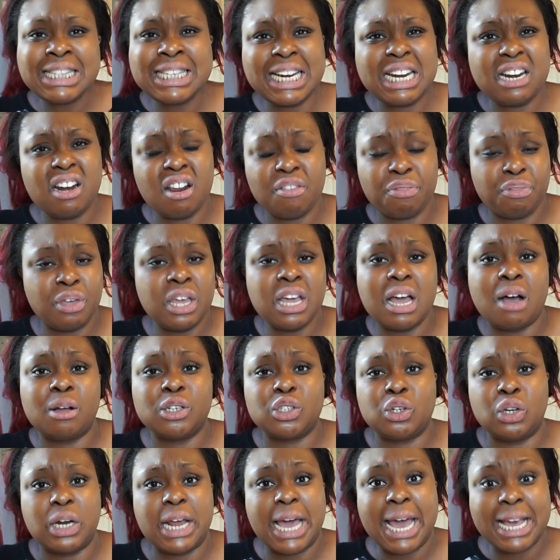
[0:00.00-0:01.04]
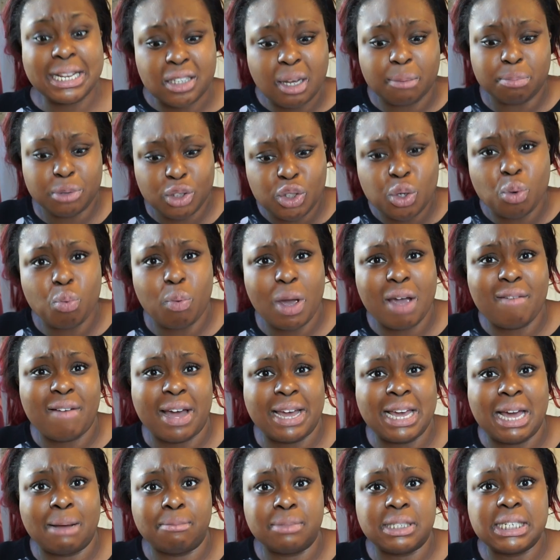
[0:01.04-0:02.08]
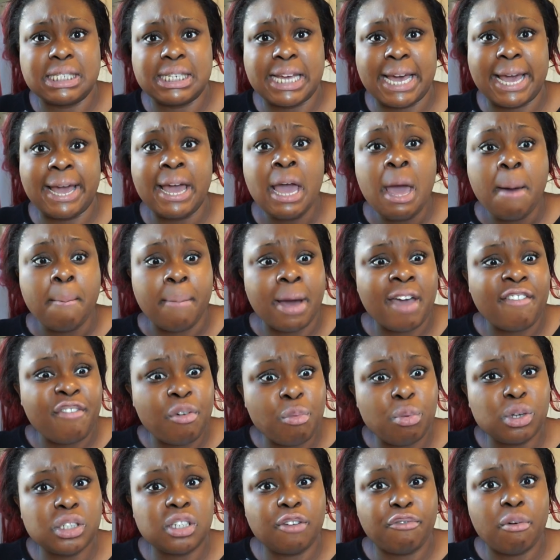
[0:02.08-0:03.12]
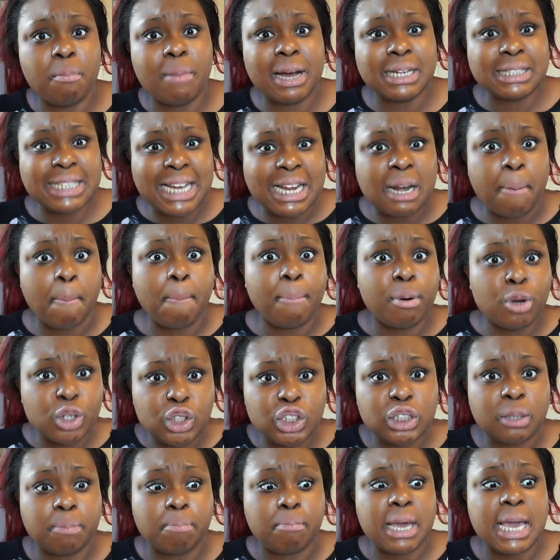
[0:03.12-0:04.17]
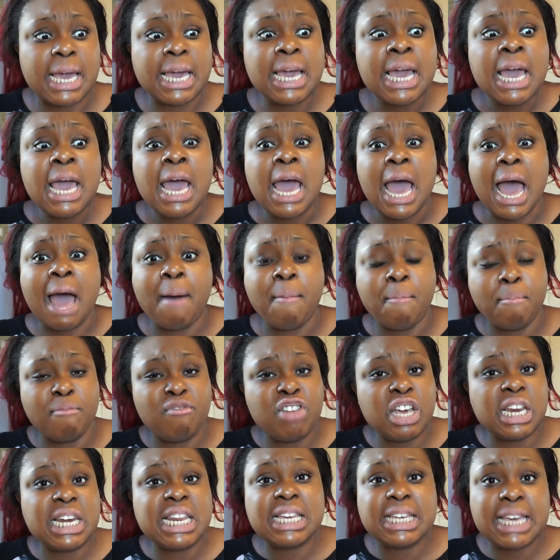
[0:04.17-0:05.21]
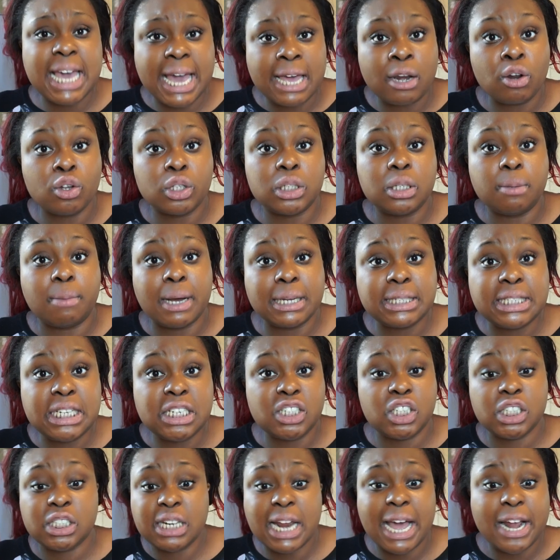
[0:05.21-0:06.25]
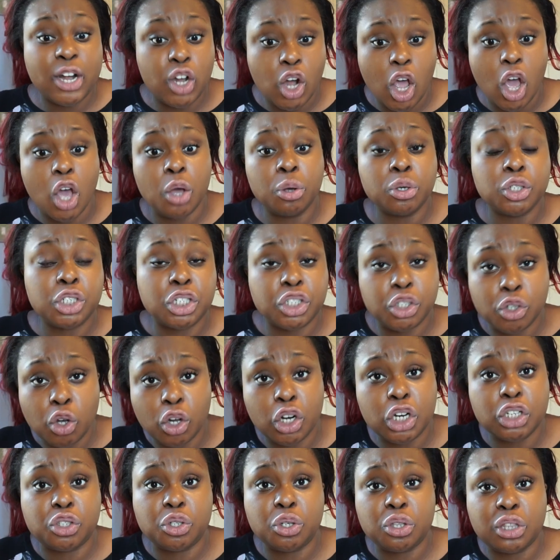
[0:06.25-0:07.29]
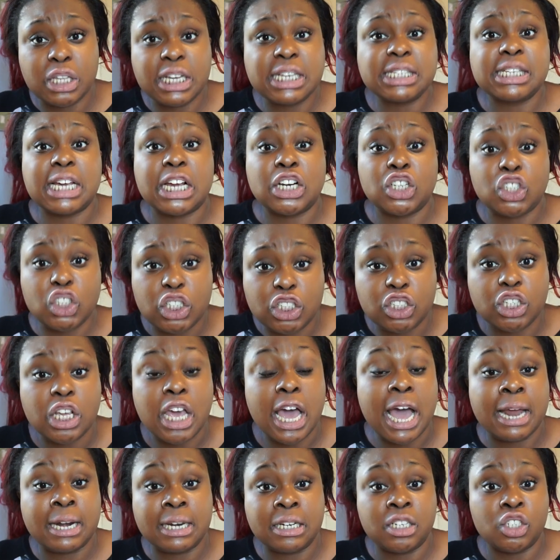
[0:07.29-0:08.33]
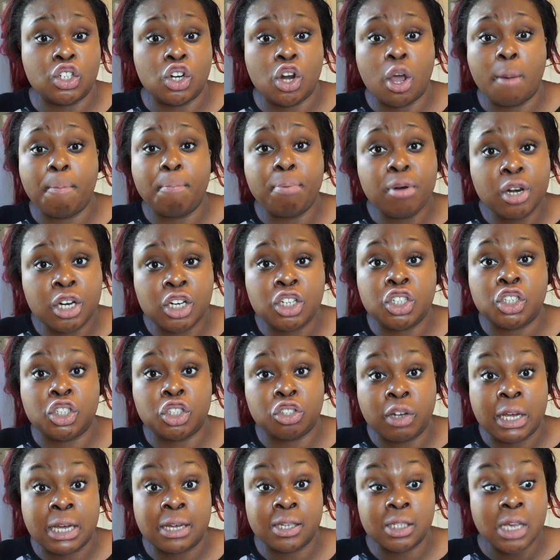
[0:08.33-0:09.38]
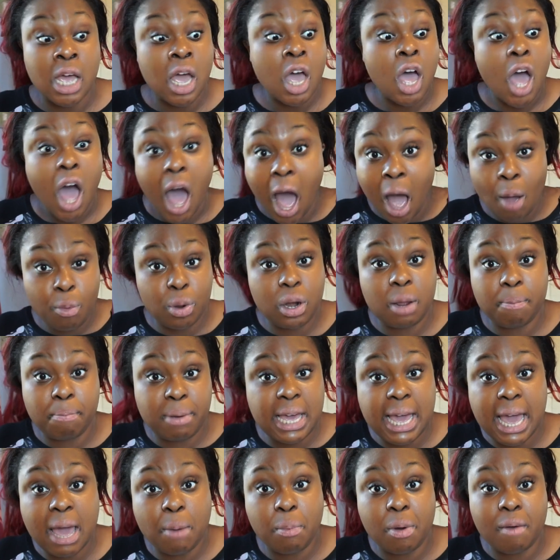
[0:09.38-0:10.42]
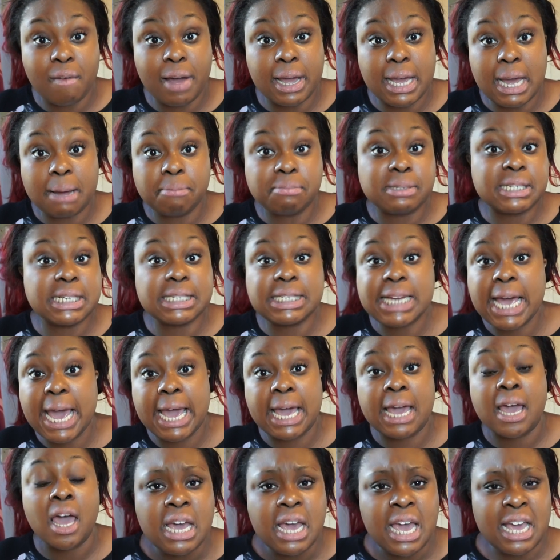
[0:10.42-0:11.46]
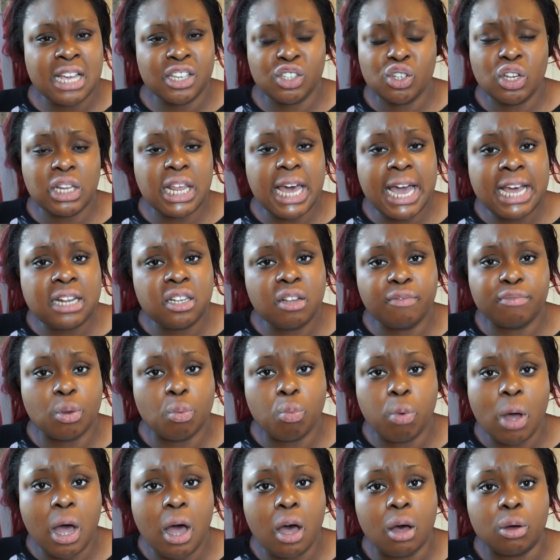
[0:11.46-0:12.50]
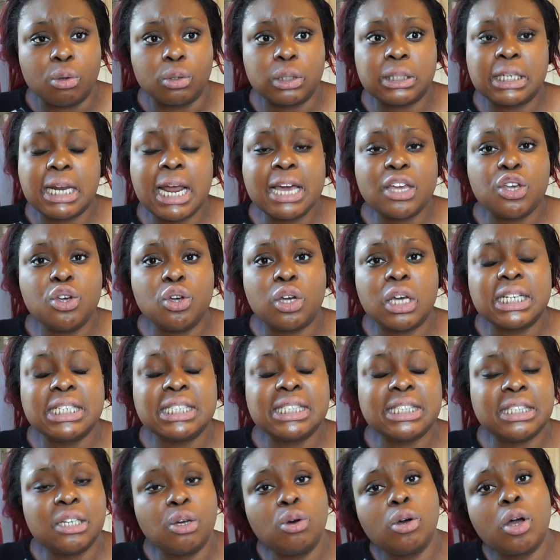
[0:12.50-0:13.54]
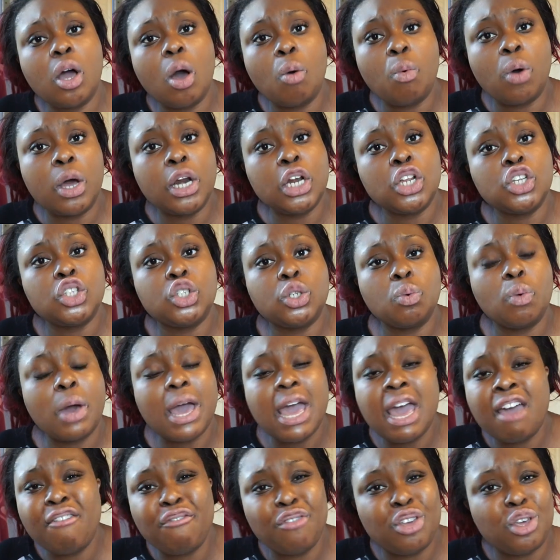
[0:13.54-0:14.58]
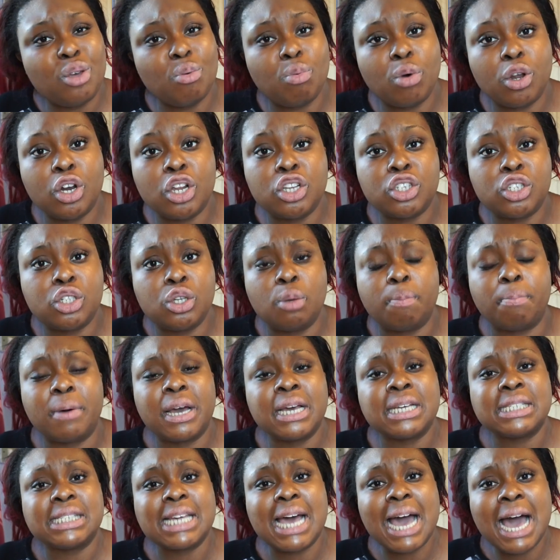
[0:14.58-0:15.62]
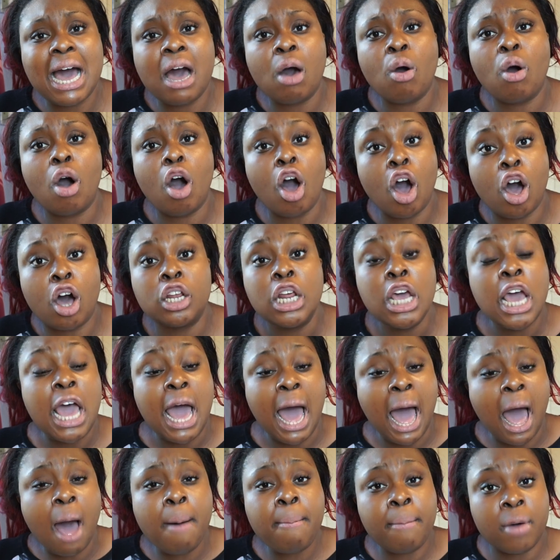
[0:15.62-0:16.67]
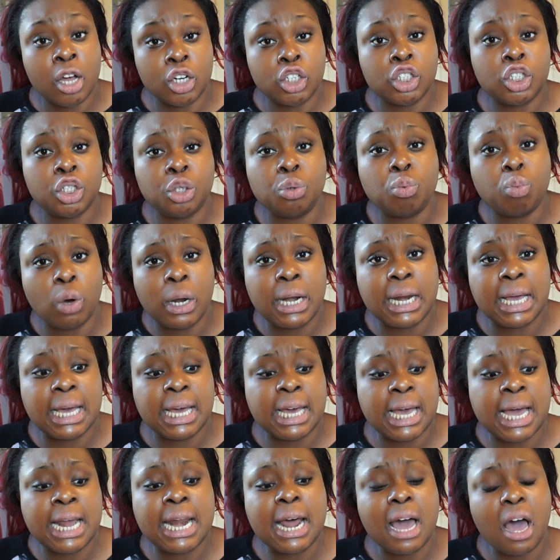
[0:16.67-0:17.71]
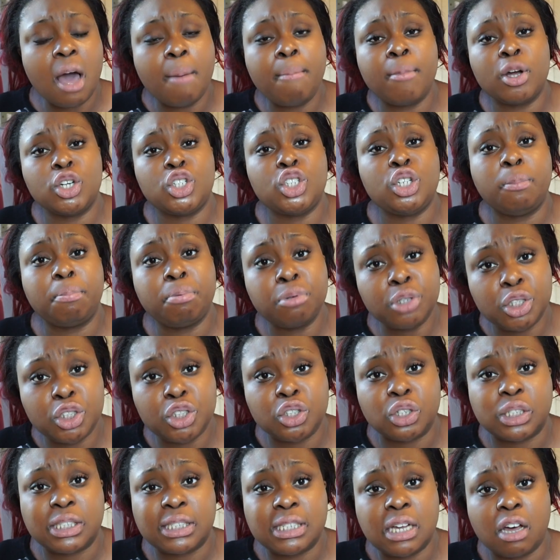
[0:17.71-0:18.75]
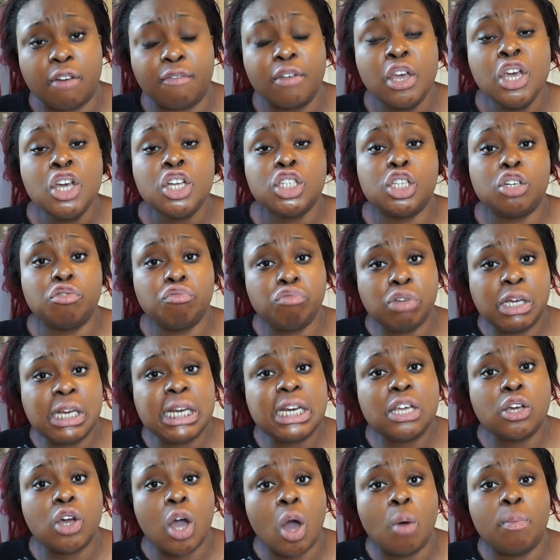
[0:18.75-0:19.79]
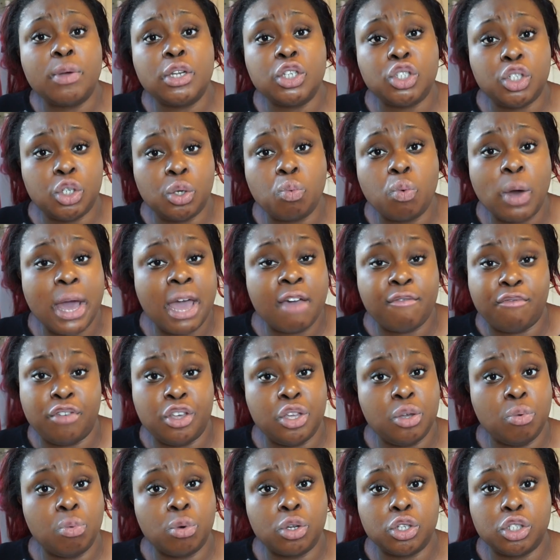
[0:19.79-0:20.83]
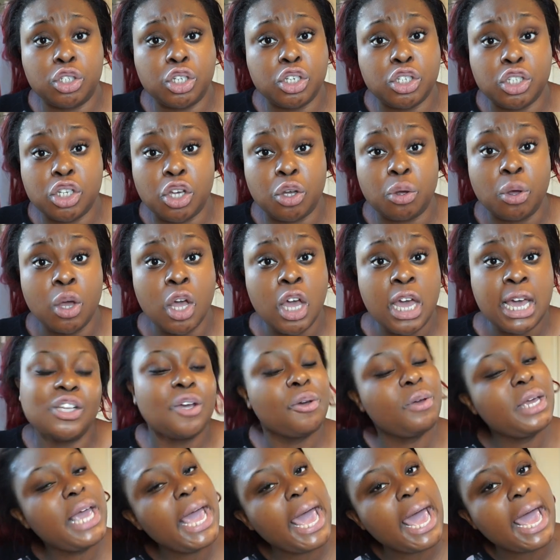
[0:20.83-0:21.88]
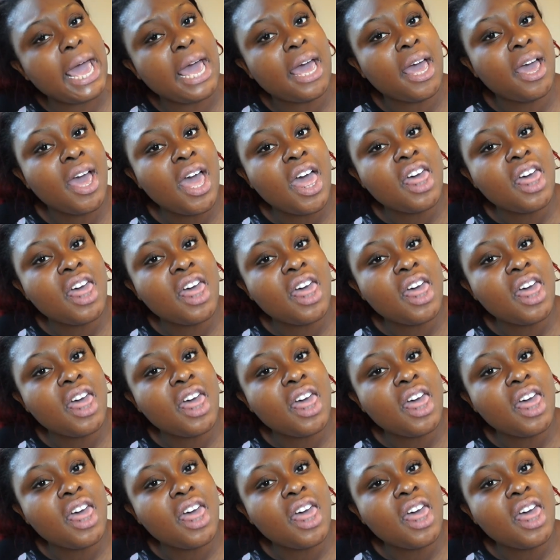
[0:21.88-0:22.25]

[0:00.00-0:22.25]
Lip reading: didn't think I was going to end up to where I am today. But if it wasn't for my dad pushing me and really getting onto my teachers like, no, she's going to do this, and you know, pulling strings, I wouldn't be here where I am today. It's not the end of the world. Like, you can still go on and do whatever you want to do, but it's how much you want it and how much you push yourself to really go and do whatever you want to do. So yeah,